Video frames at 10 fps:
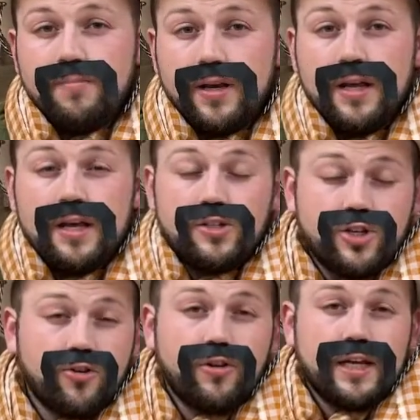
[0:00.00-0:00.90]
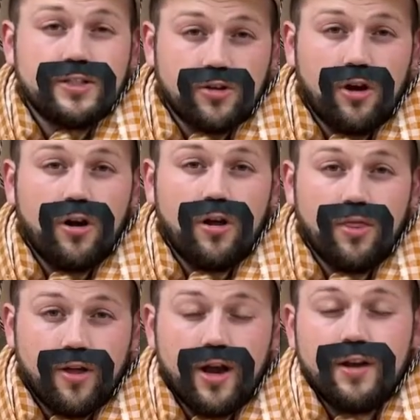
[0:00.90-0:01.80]
but generally it's all
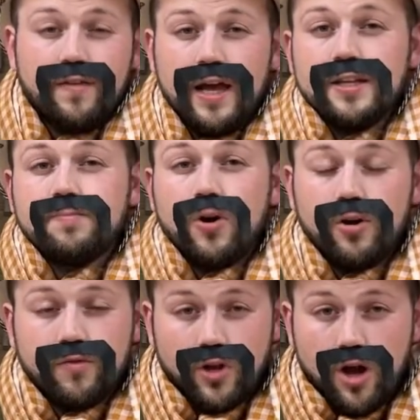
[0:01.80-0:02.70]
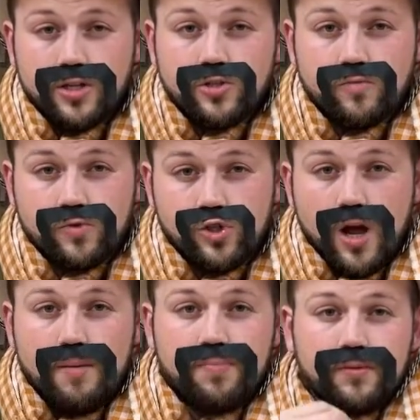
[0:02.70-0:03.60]
thought of as part of the costume shop.